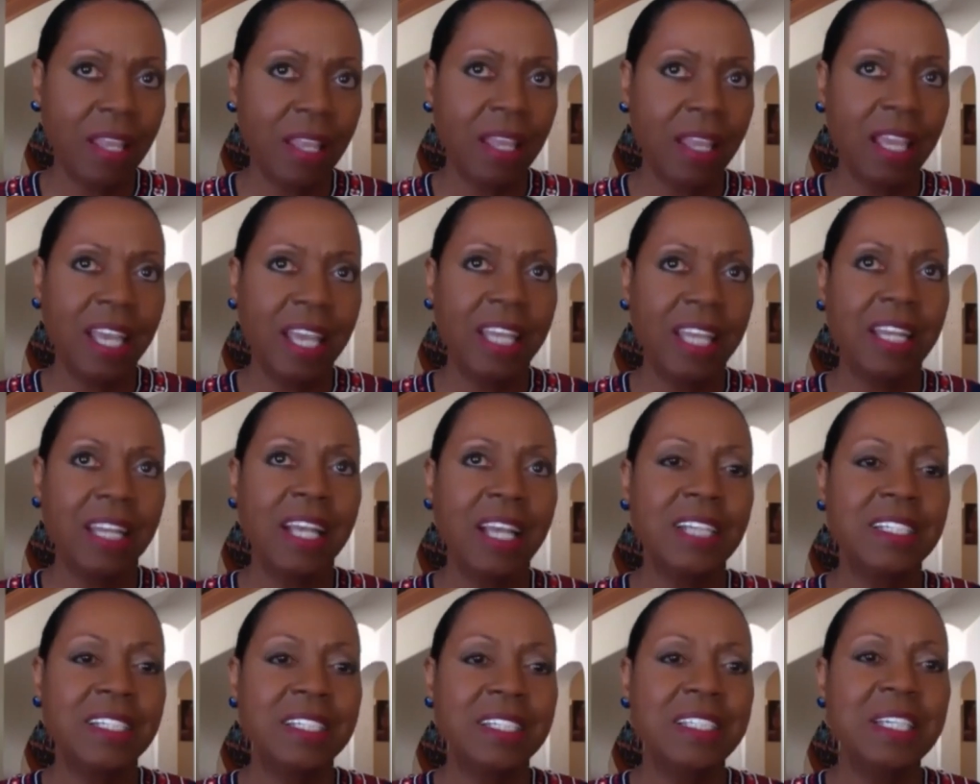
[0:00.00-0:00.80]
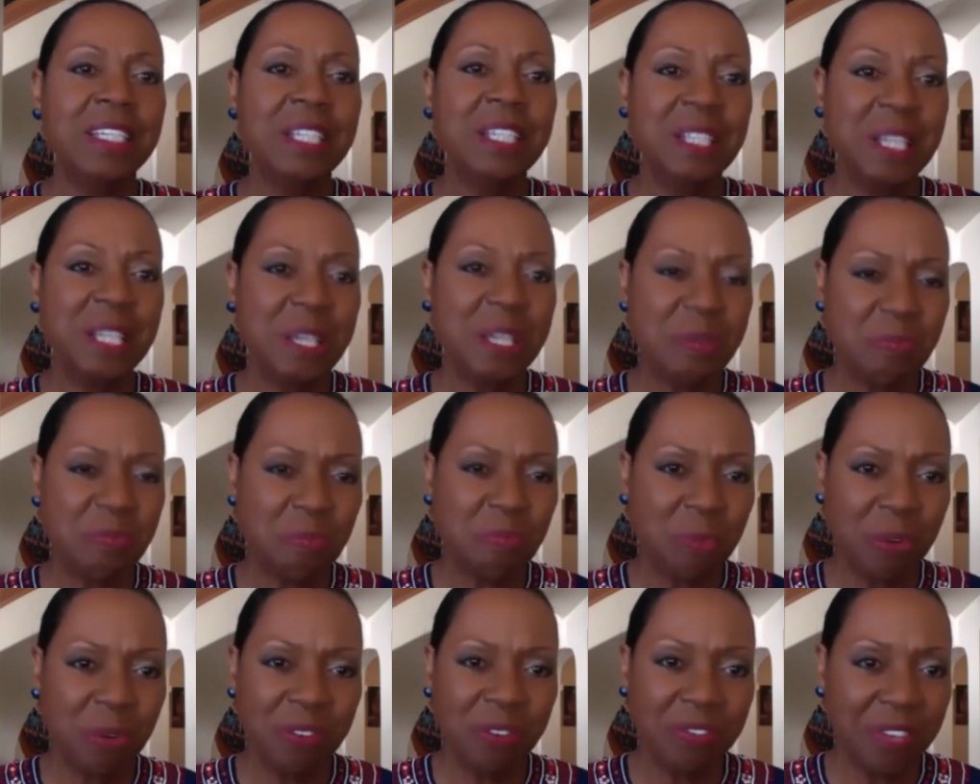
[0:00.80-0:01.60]
and I see the
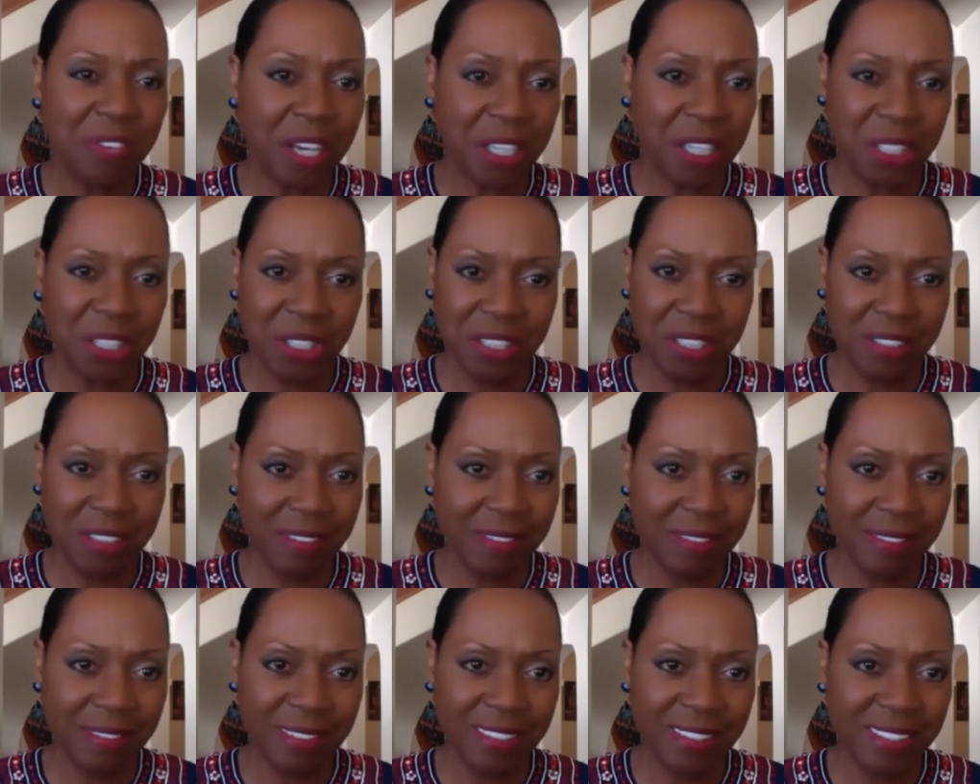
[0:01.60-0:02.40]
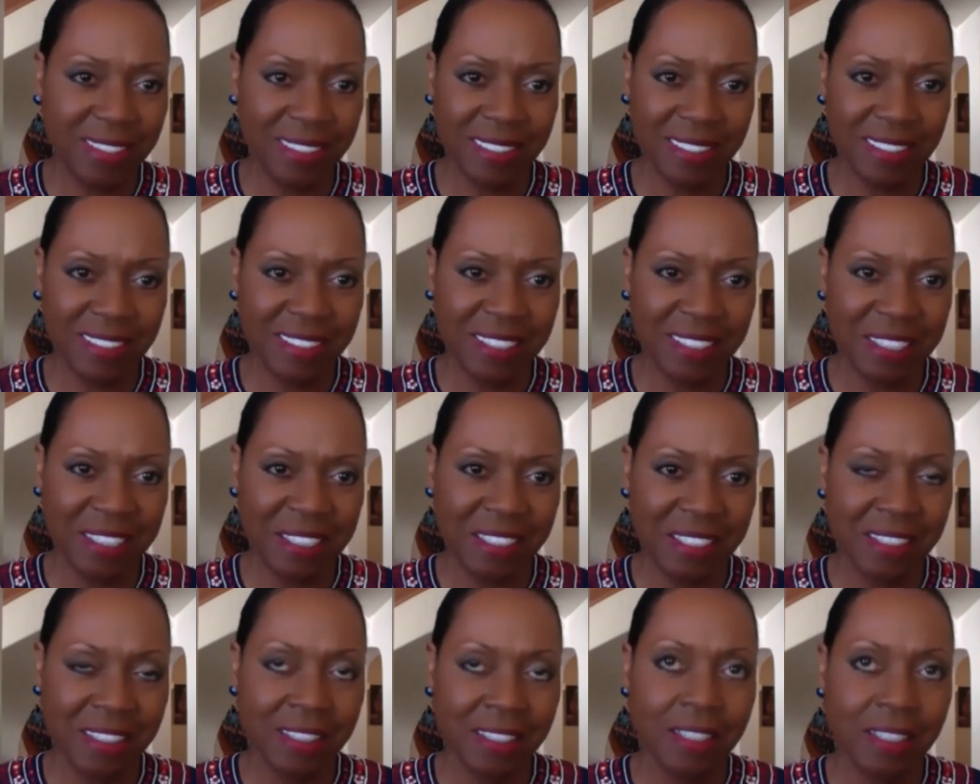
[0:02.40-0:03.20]
imperfections,
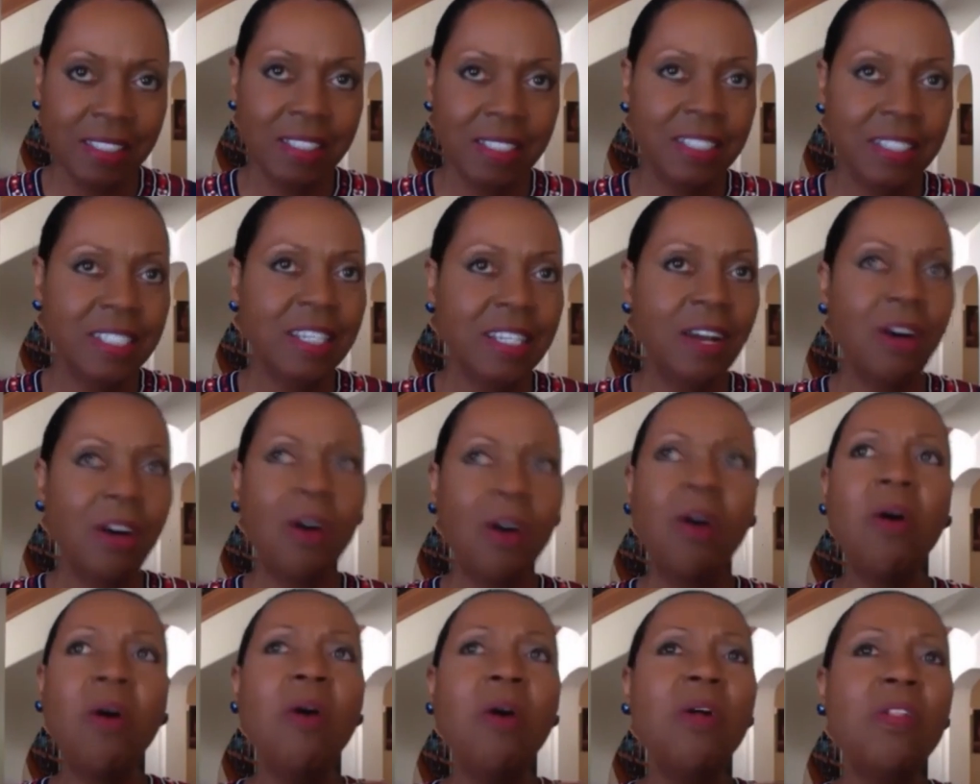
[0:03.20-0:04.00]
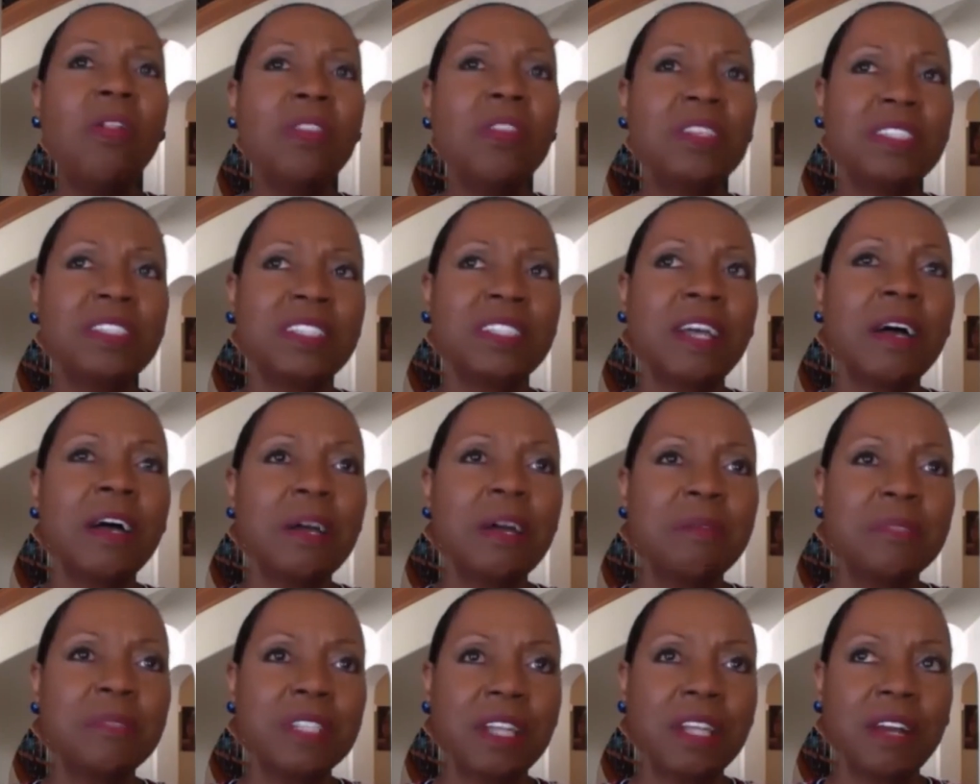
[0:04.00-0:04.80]
all the
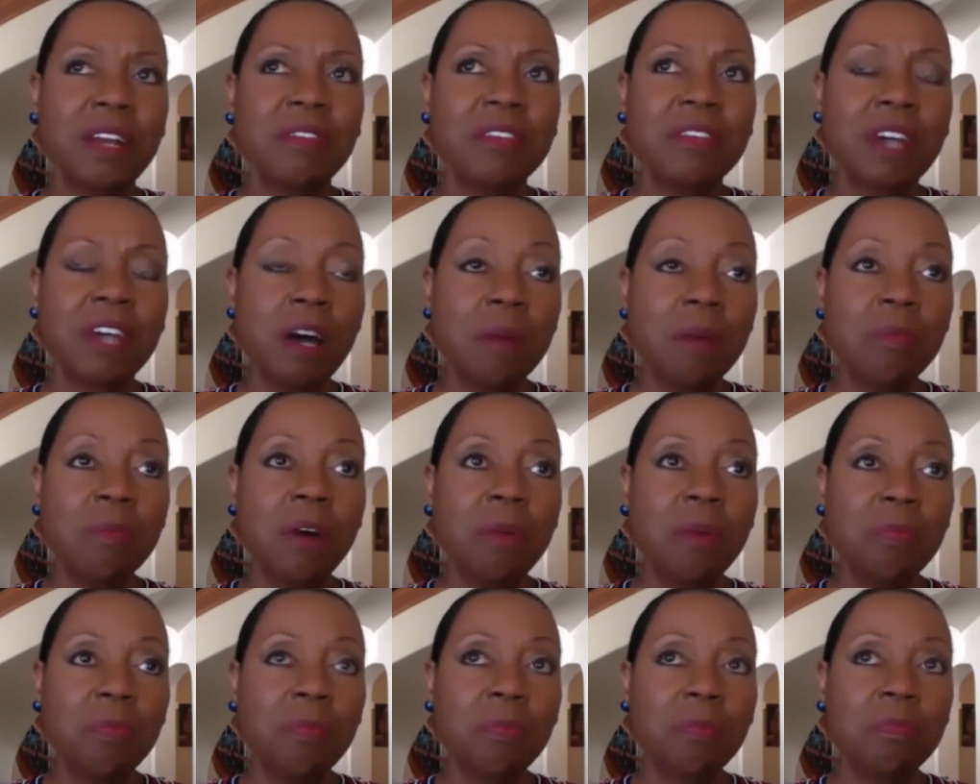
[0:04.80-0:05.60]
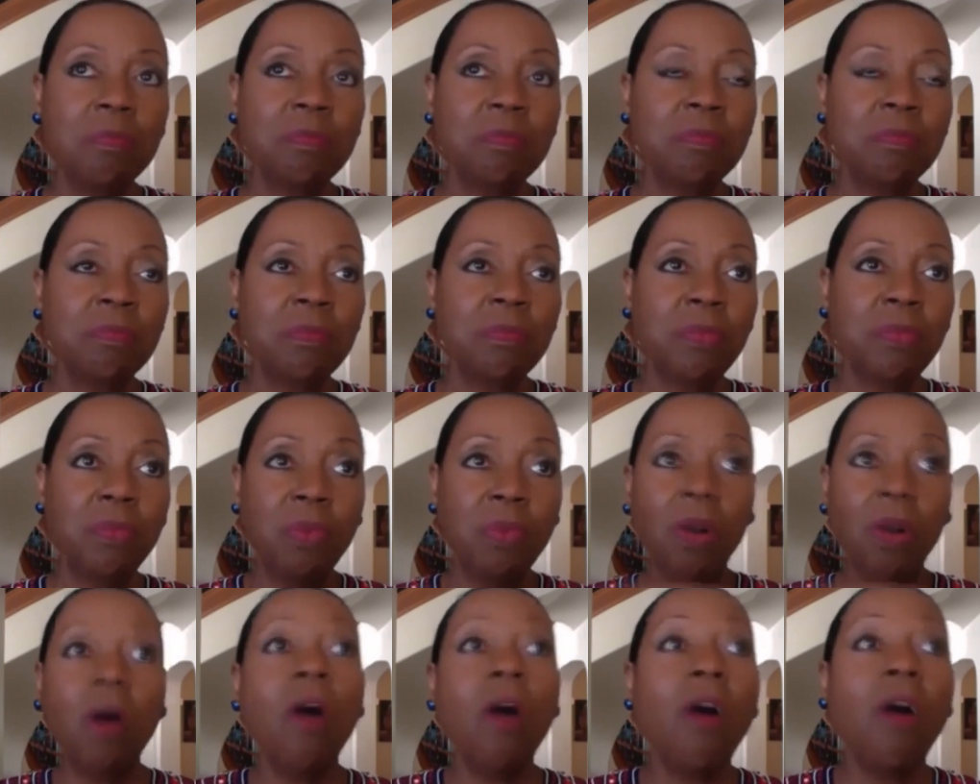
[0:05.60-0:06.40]
times that I've come up
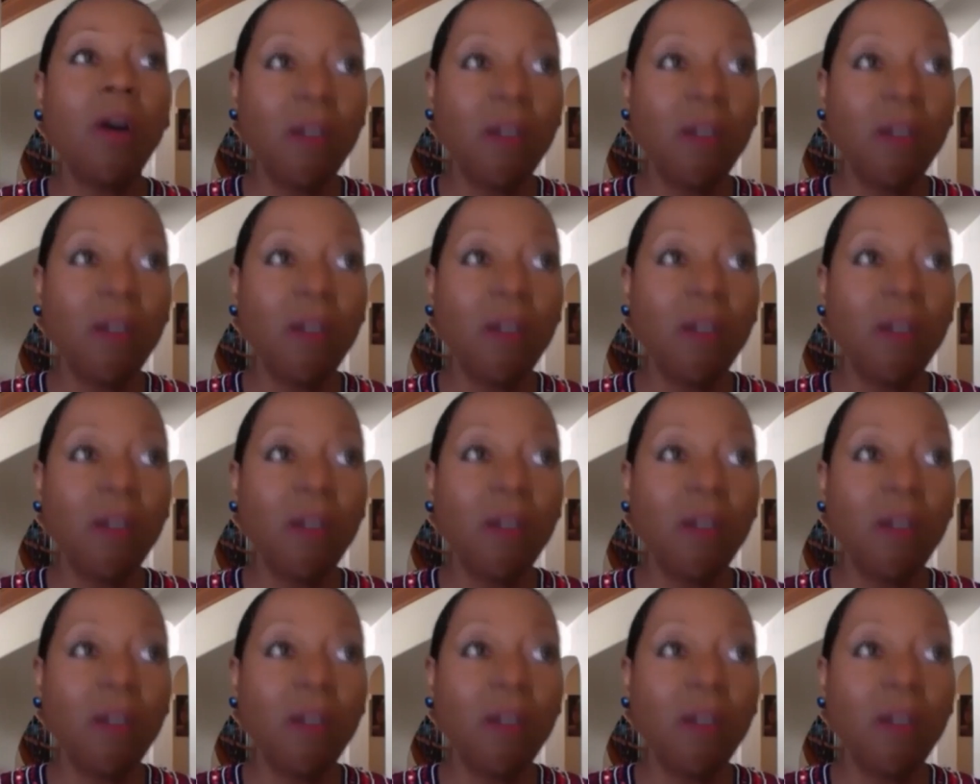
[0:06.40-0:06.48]
wrong,